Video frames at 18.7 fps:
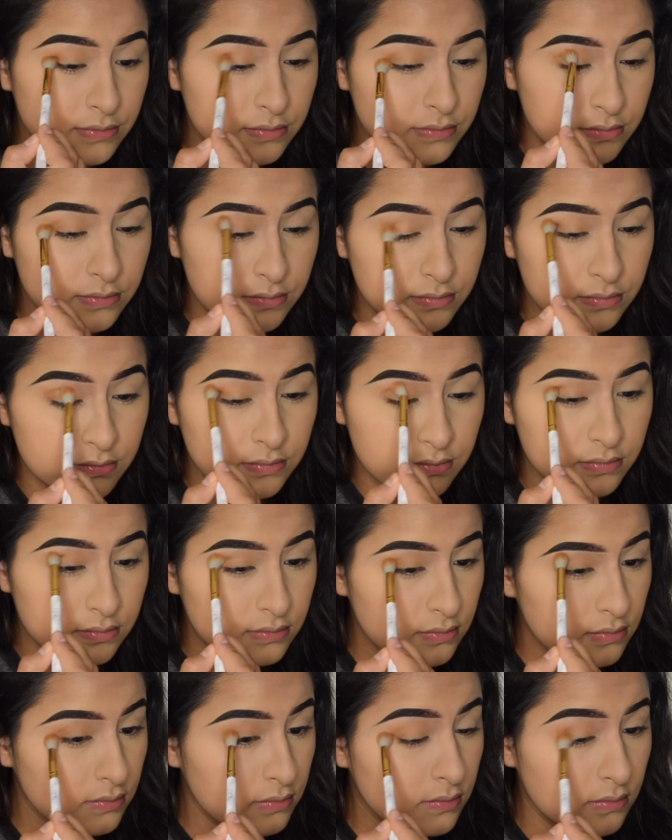Los Angeles
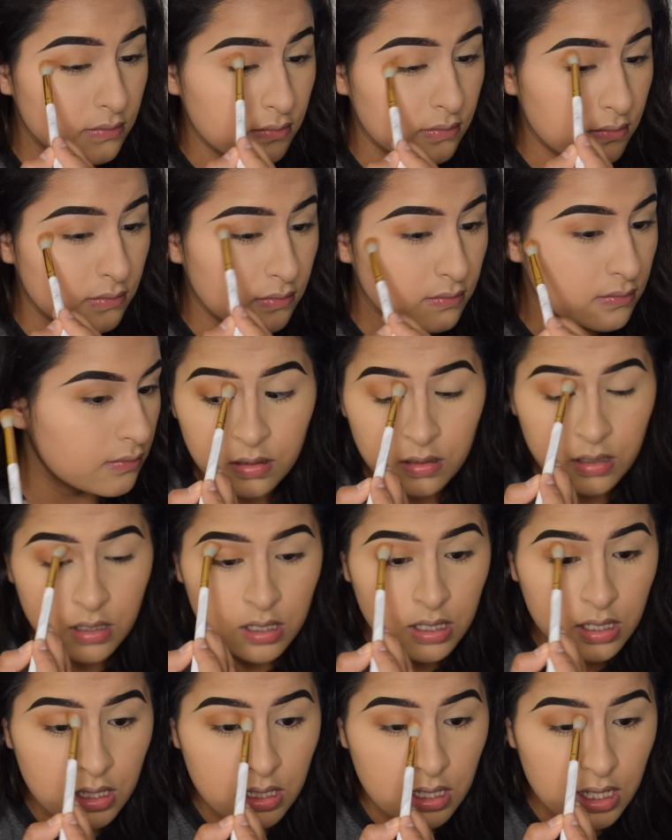203
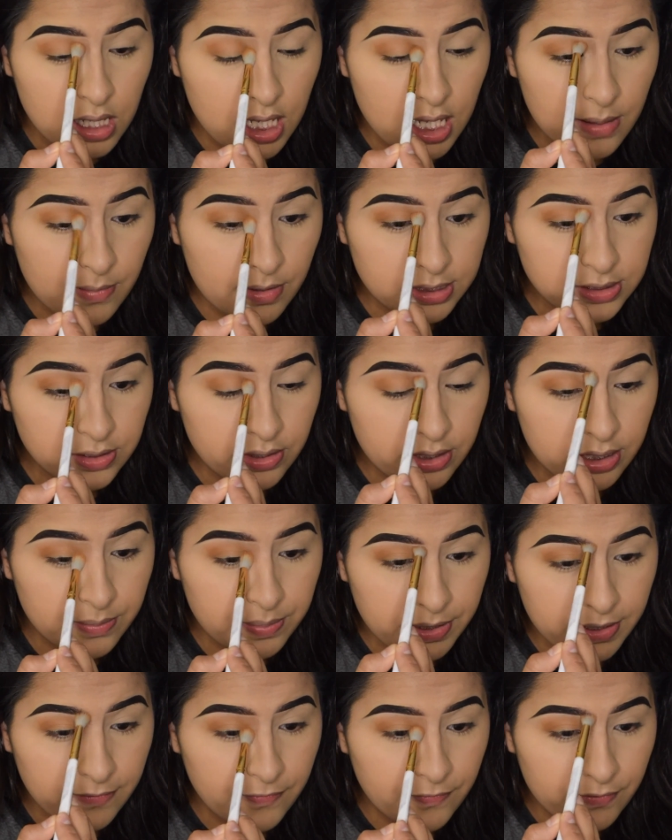brush. I'm also going to
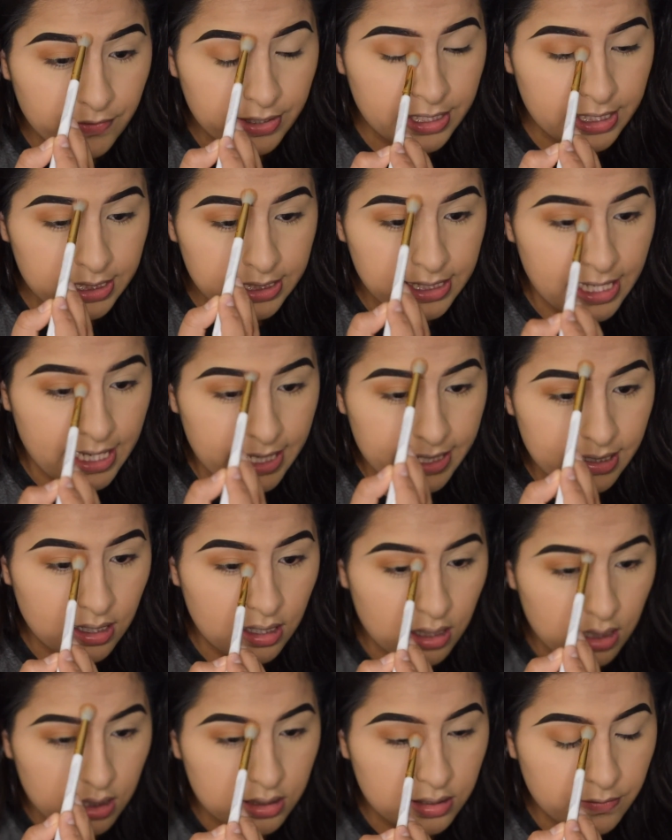be flicking that
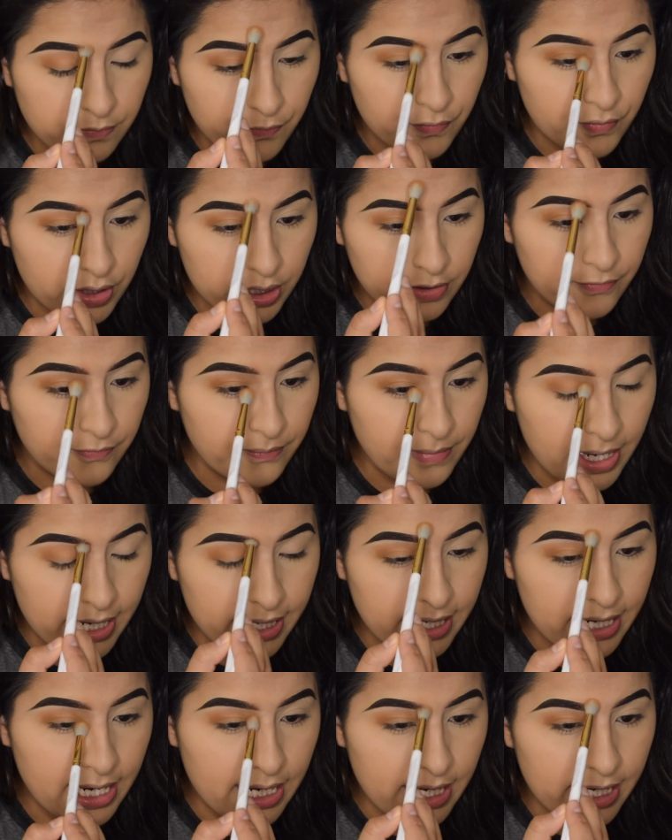in front of
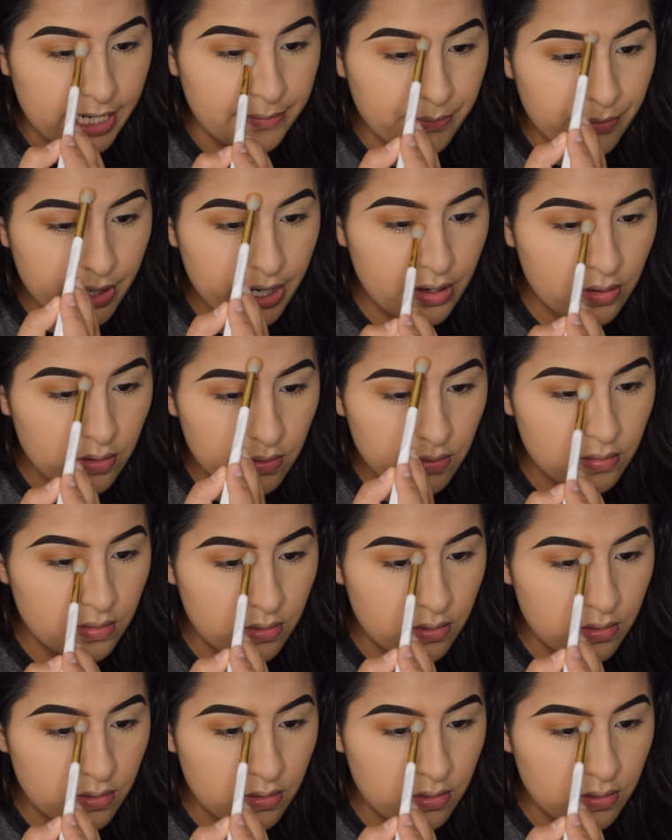my eyebrow.